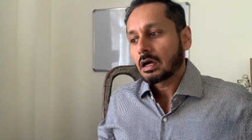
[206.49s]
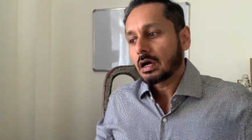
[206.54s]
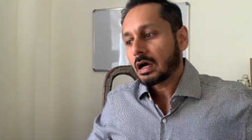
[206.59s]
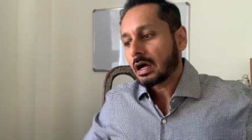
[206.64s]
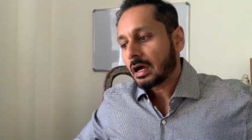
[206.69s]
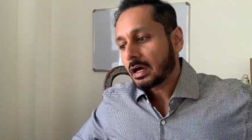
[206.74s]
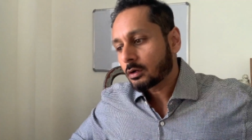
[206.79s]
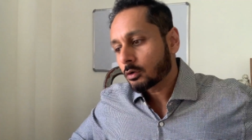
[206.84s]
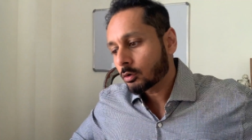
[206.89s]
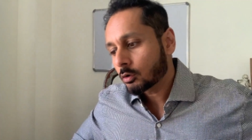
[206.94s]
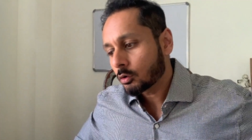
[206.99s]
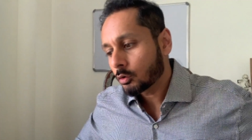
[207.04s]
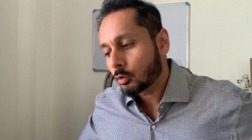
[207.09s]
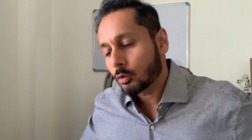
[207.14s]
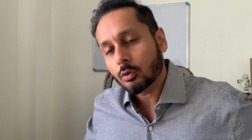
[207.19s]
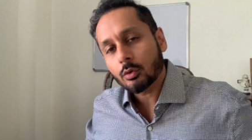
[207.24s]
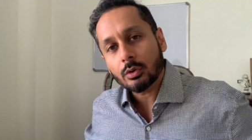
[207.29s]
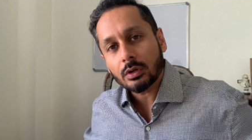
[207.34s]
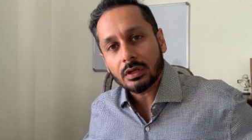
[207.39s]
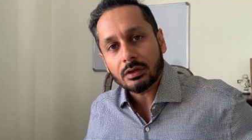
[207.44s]
I don't
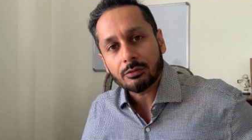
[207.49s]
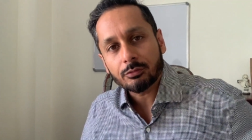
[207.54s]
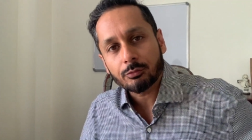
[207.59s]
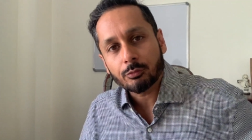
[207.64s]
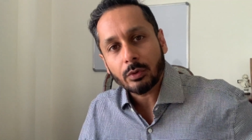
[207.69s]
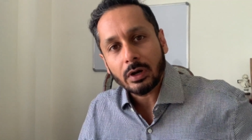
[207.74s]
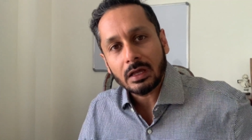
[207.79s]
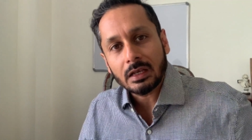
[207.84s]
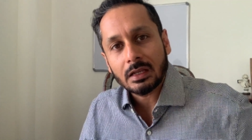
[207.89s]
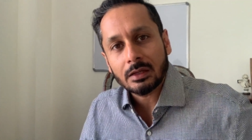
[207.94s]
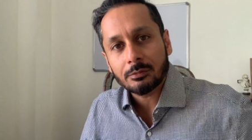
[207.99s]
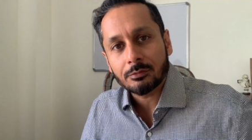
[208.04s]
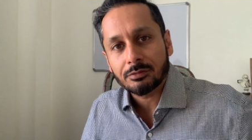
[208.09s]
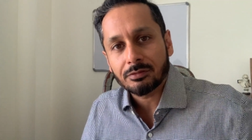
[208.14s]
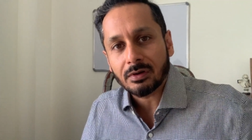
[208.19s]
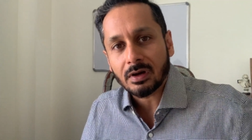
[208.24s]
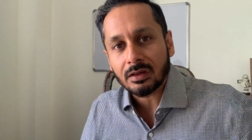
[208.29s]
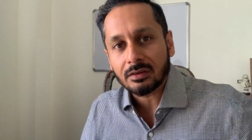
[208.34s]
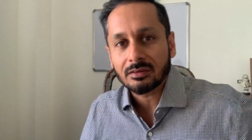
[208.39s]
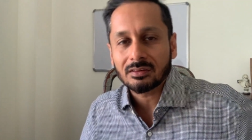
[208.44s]
know if while I'm
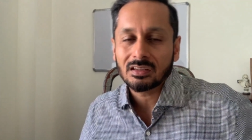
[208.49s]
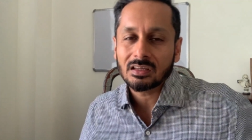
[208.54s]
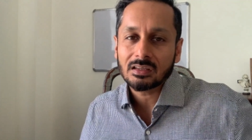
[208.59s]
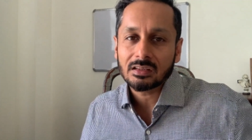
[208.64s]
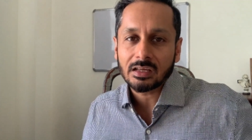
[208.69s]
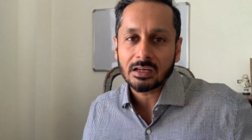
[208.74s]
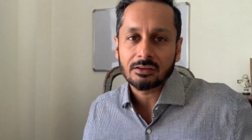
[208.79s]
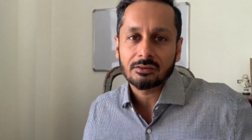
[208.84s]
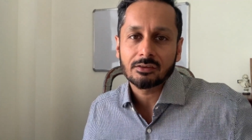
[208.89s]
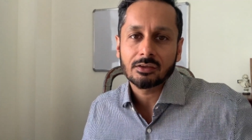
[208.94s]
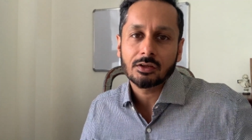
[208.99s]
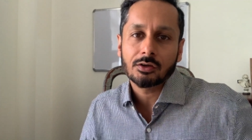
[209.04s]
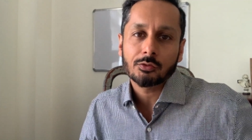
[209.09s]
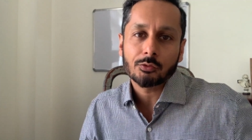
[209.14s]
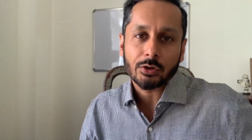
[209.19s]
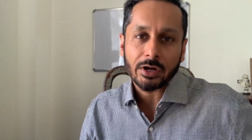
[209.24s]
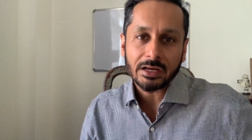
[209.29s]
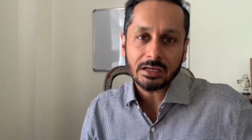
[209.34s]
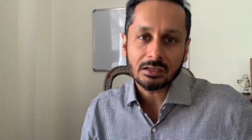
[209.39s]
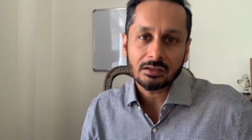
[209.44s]
fasting that's the
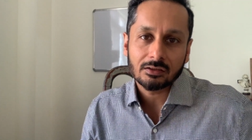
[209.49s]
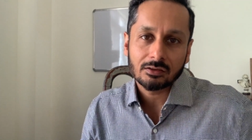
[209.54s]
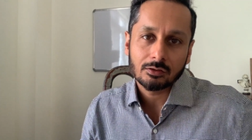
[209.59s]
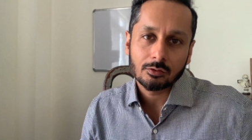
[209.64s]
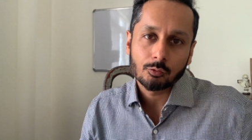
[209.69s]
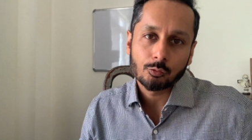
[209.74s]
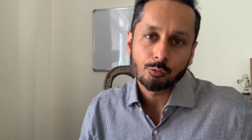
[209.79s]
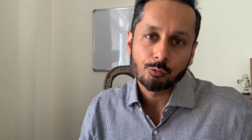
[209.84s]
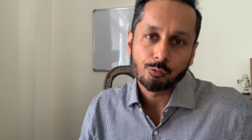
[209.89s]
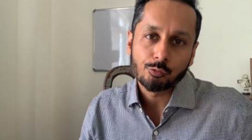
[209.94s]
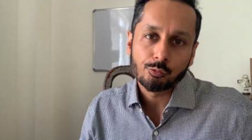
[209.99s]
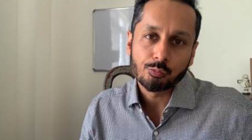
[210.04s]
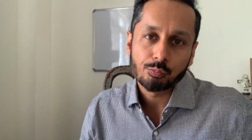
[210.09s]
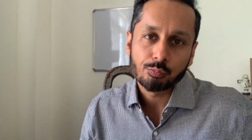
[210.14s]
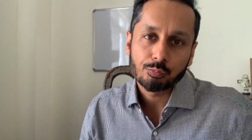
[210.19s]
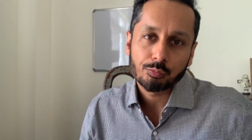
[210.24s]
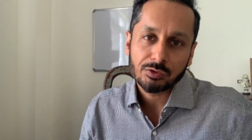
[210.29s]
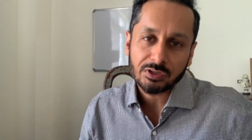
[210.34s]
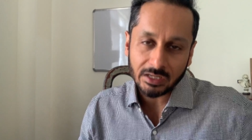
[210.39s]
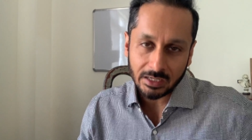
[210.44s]
right
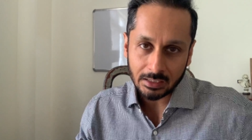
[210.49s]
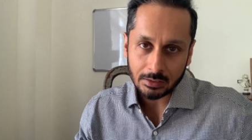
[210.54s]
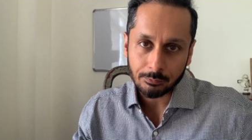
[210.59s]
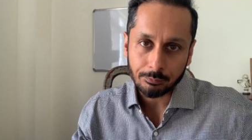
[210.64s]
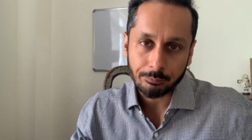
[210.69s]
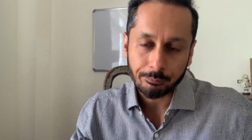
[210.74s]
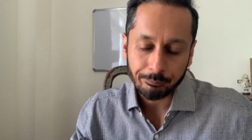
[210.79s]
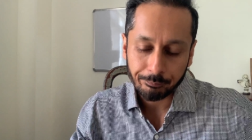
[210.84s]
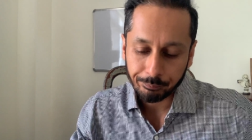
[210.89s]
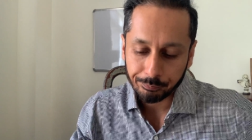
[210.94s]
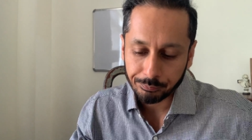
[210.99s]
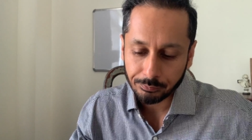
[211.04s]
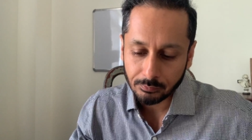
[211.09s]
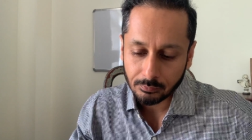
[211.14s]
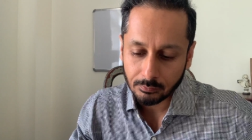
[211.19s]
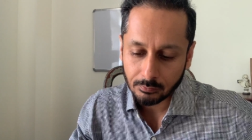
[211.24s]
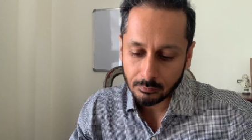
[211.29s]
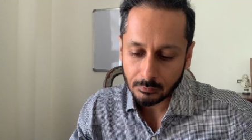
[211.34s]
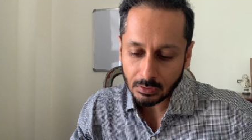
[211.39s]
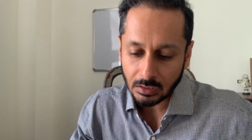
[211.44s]
time.
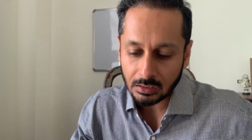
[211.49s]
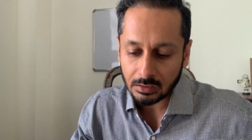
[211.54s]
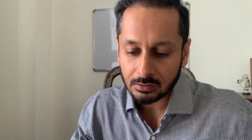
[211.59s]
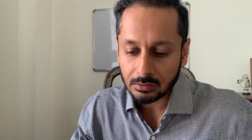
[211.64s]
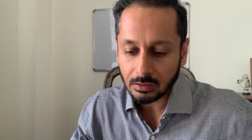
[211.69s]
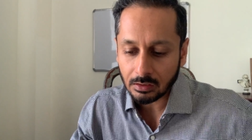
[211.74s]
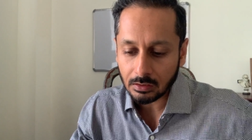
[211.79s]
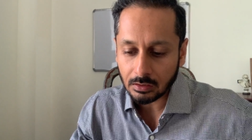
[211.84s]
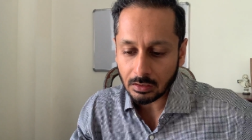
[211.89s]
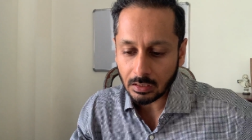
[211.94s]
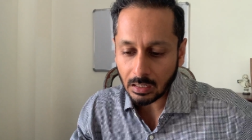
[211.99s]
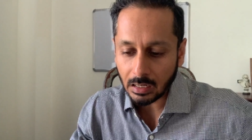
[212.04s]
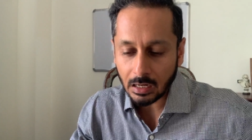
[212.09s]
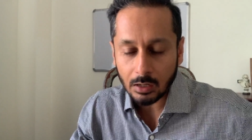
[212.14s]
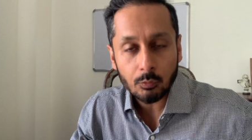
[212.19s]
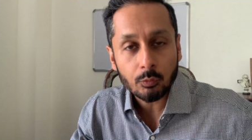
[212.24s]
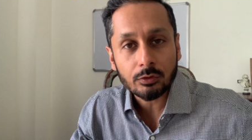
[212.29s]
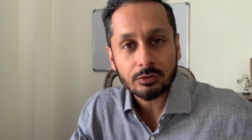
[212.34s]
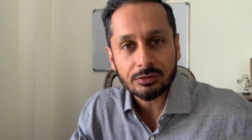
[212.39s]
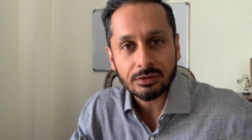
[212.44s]
And I
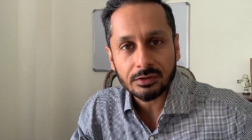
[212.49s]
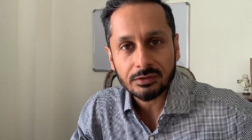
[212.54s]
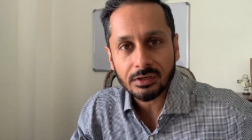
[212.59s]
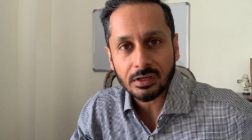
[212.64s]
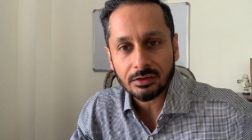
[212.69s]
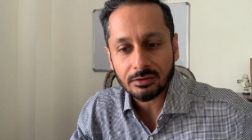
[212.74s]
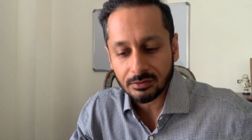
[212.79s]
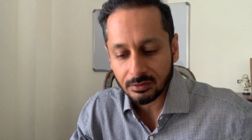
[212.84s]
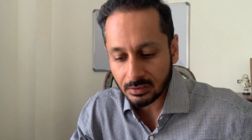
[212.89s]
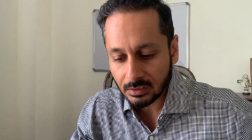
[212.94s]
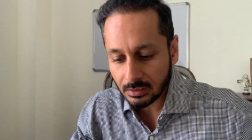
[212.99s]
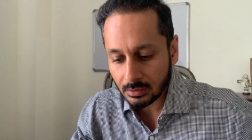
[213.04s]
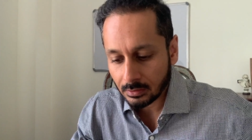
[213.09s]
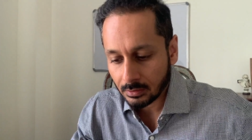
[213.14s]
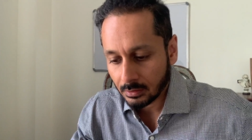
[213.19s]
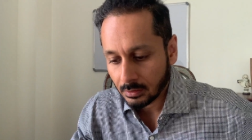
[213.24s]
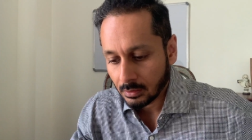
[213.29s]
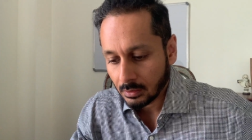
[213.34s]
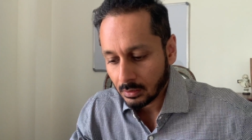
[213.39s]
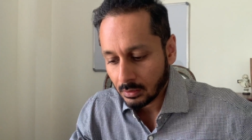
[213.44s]
would suggest
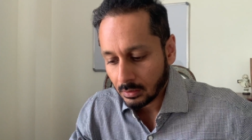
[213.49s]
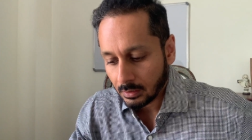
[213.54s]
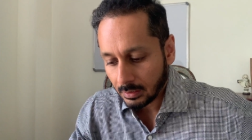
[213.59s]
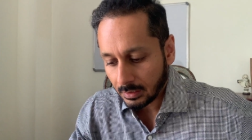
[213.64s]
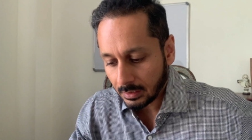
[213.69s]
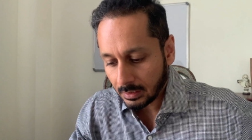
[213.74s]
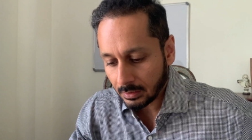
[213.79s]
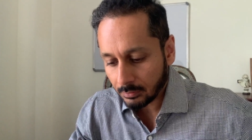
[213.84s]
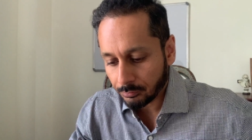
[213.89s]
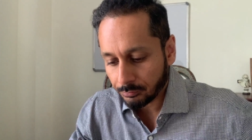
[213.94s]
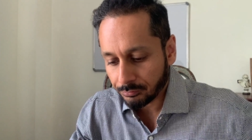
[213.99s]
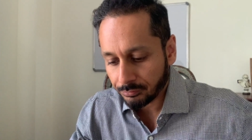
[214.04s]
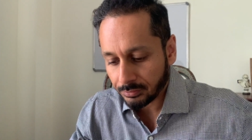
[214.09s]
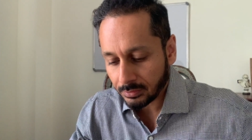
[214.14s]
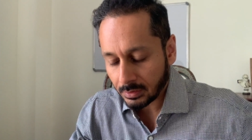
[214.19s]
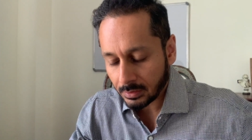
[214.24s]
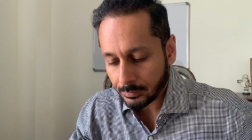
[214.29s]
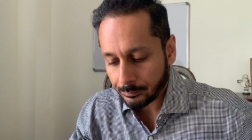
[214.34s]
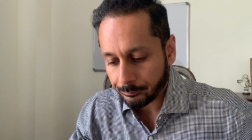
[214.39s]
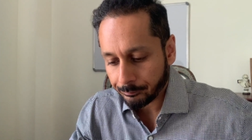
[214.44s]
ki if
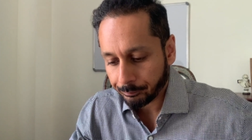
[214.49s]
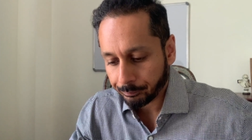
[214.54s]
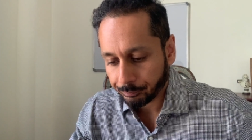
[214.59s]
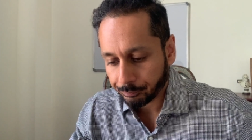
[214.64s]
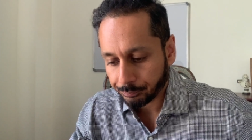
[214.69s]
you're